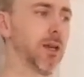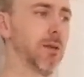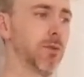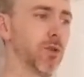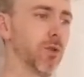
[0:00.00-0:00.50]

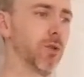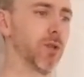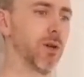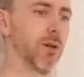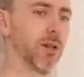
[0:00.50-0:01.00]
the
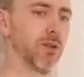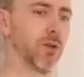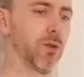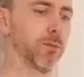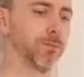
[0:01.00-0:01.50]
shoulders out like
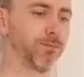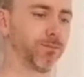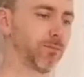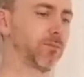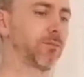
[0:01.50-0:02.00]
so.
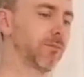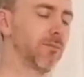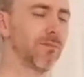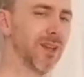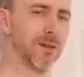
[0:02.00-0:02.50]

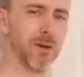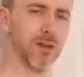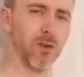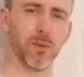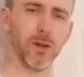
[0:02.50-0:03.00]
And it
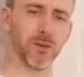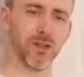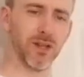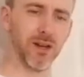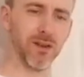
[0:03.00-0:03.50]
might open out
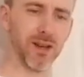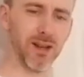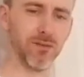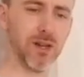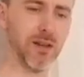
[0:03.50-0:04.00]
this area
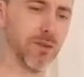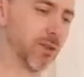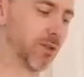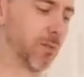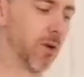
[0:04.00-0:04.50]
and relieve it a
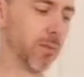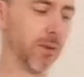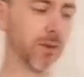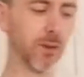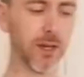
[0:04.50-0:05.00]
small
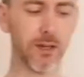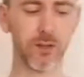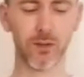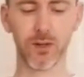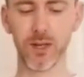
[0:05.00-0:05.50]
bit, okay?
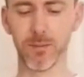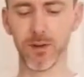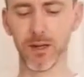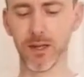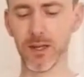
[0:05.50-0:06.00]
So keep an
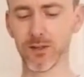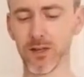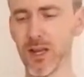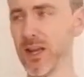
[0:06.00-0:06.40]
eye on that.